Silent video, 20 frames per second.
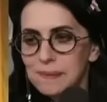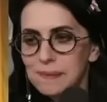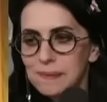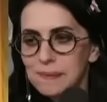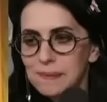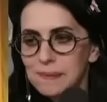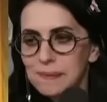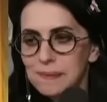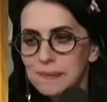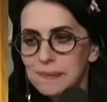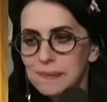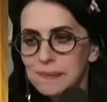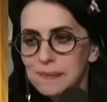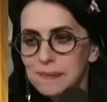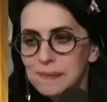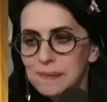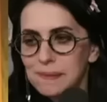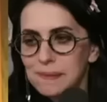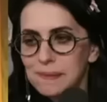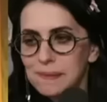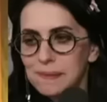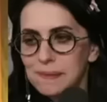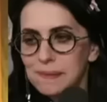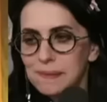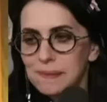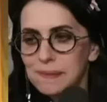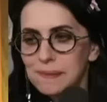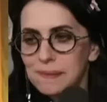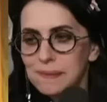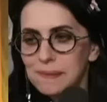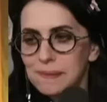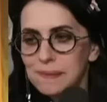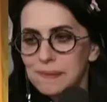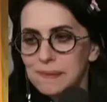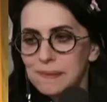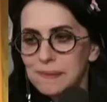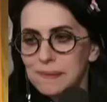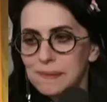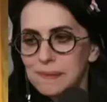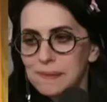
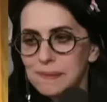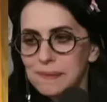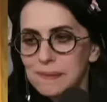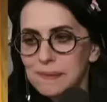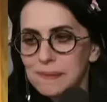(silent)